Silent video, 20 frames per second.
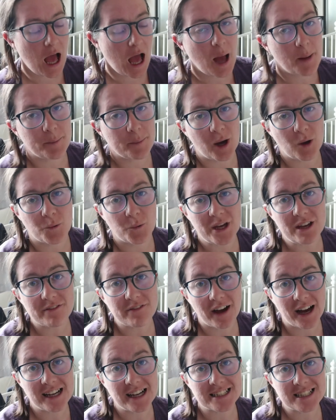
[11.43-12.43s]
But we have
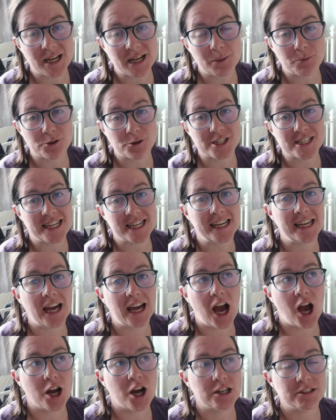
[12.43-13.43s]
had a pretty
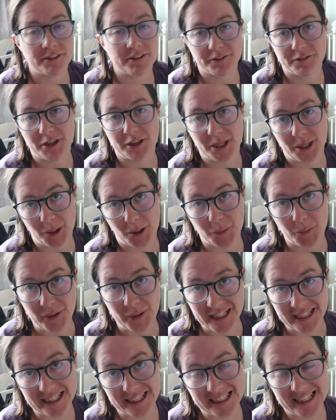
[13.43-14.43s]
horrific
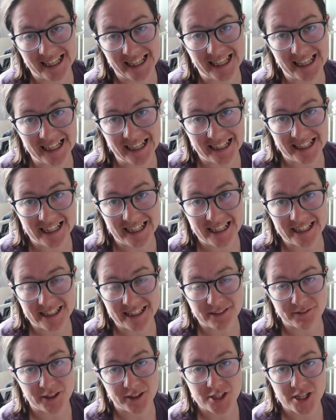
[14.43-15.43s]
week here in the
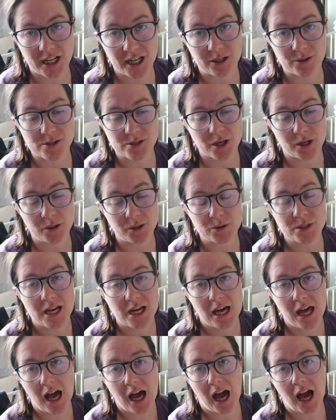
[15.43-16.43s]
Adventure household.
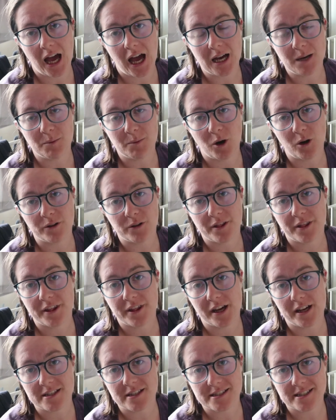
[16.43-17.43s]
On
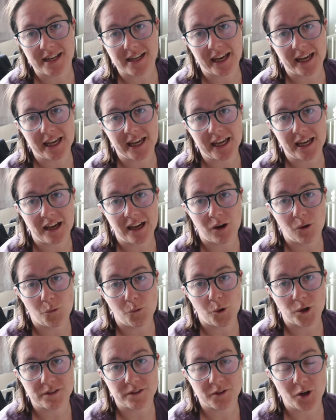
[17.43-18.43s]
Thursday,
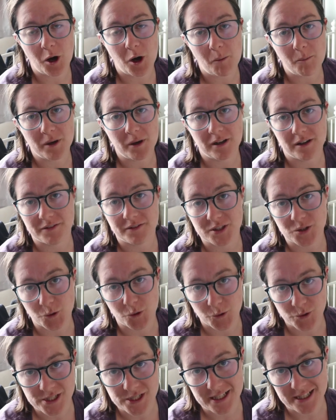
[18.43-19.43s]
one of our beloved
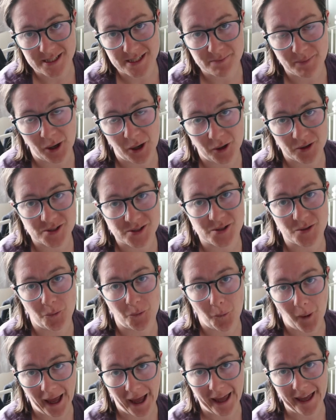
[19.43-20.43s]
horses passed
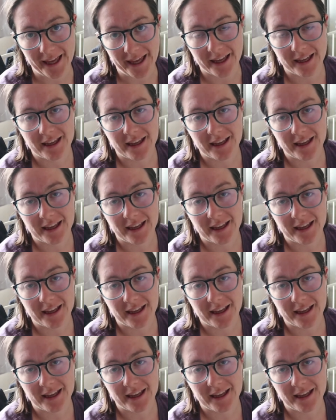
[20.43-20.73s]
away.